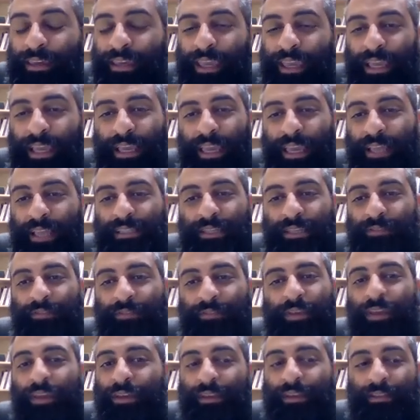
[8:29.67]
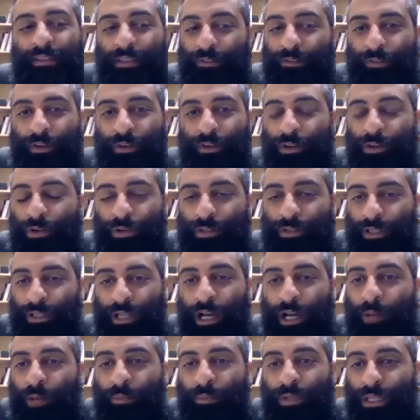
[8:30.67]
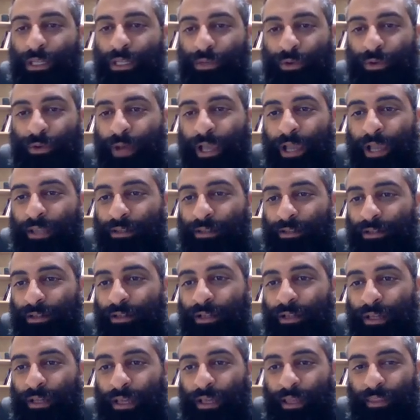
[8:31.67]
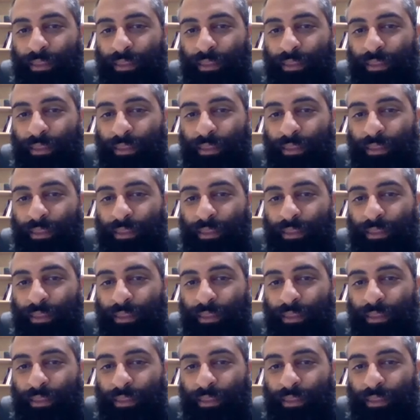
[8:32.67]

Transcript: it, it's a very difficult and humbling reminder